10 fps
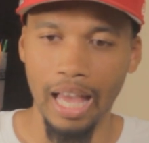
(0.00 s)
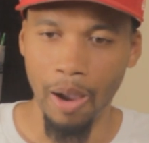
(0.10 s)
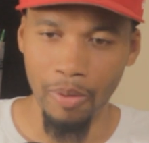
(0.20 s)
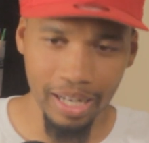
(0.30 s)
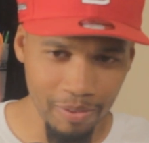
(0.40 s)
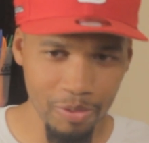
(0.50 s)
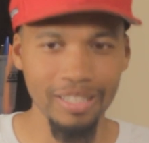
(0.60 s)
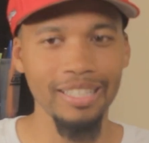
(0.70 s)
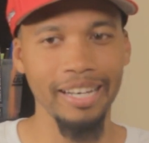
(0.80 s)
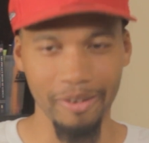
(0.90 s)
I want to give you a
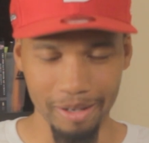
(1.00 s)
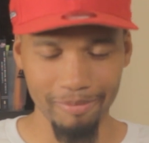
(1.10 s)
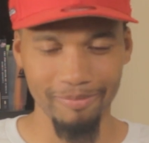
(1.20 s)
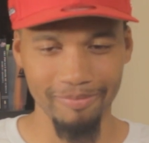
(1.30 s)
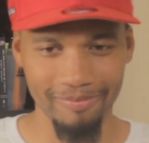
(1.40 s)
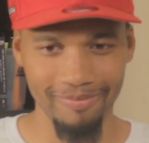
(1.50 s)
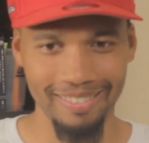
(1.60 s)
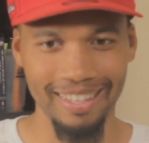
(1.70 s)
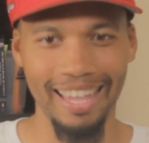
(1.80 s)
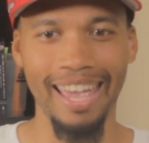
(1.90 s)
scenario,
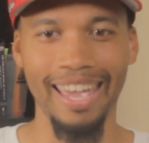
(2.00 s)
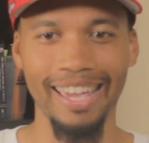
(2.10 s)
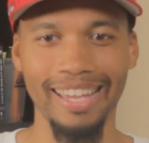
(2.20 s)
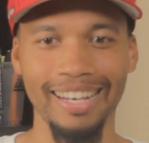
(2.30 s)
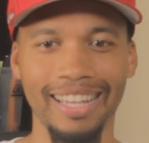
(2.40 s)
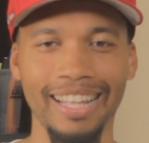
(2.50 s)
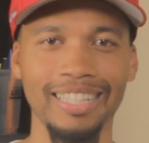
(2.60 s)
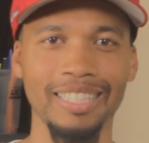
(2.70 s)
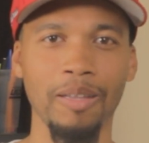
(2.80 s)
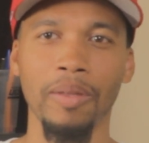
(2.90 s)
and
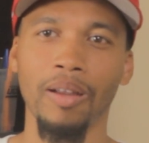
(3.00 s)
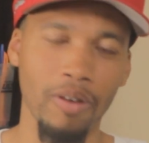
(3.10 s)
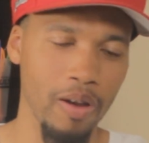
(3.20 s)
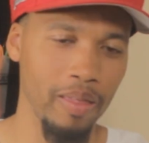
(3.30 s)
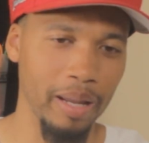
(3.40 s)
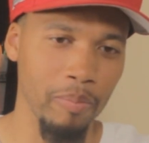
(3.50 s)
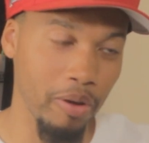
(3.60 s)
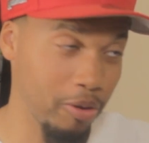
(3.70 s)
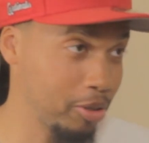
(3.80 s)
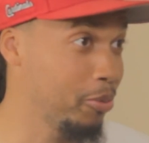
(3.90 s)
it's something around like
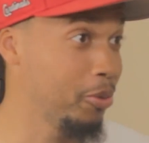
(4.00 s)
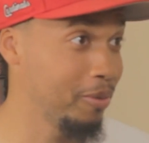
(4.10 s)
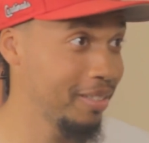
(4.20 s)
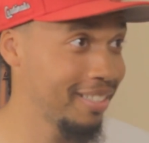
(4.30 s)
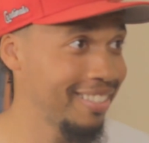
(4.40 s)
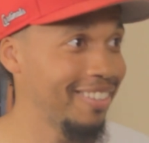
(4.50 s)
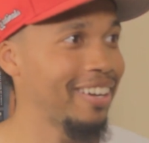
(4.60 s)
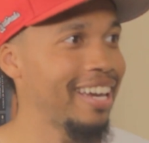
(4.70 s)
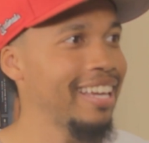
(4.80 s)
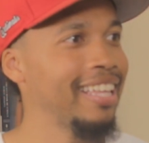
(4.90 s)
mother's wounds.
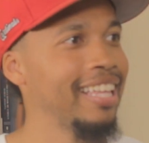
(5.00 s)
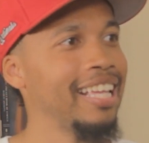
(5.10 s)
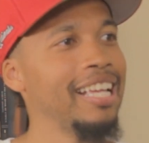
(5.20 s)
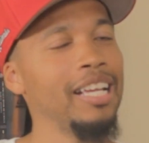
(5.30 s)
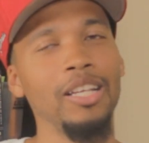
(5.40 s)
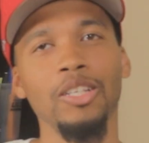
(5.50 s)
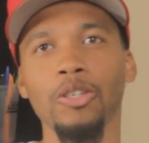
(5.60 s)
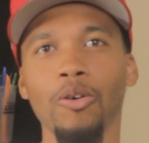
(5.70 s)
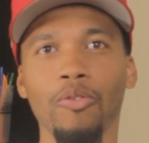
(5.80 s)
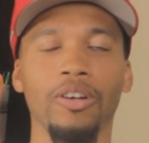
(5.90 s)
Okay.
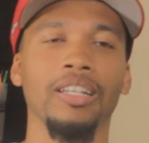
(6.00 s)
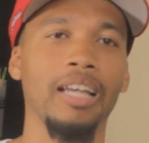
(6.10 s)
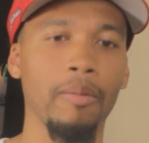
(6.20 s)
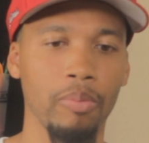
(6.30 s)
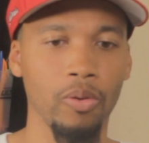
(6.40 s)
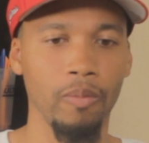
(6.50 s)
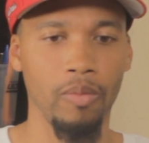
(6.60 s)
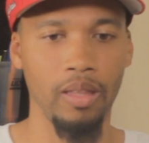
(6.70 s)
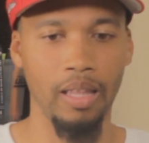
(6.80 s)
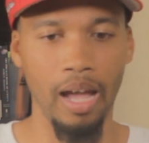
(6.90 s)
So, for example,
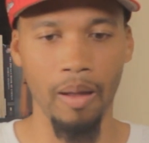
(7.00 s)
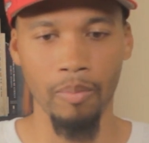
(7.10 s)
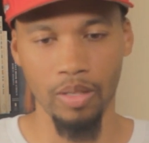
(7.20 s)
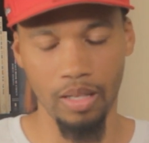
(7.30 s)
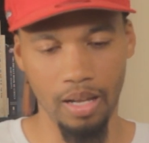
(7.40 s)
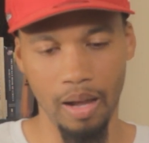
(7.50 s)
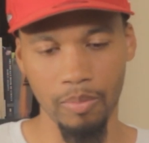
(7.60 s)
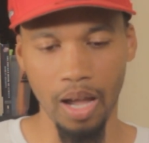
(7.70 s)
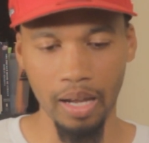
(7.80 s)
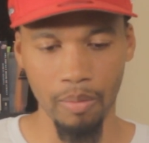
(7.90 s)
I'm
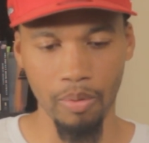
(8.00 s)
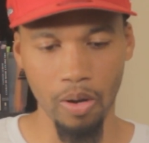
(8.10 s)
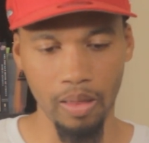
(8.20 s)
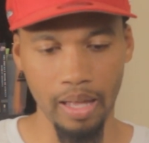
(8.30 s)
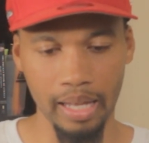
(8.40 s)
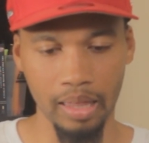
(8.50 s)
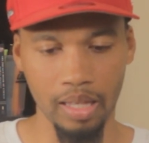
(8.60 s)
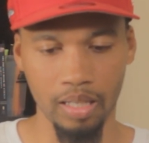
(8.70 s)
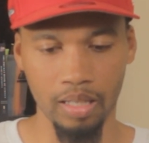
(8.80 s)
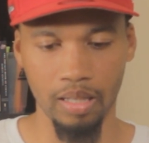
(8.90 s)
talking about like
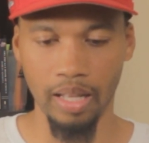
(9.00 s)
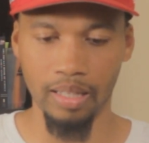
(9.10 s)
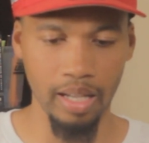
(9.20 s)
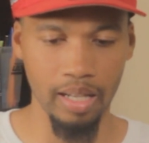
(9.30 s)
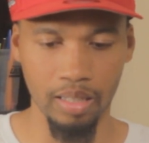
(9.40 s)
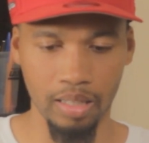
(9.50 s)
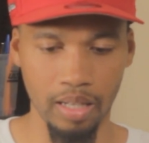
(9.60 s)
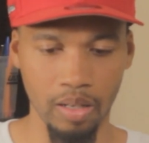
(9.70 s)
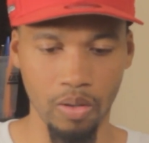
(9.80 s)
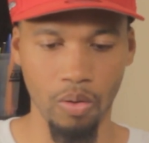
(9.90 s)
this. Let's say
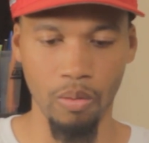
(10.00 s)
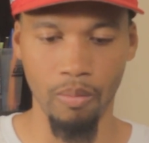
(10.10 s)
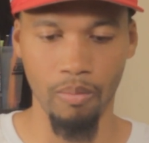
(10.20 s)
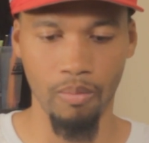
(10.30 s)
single.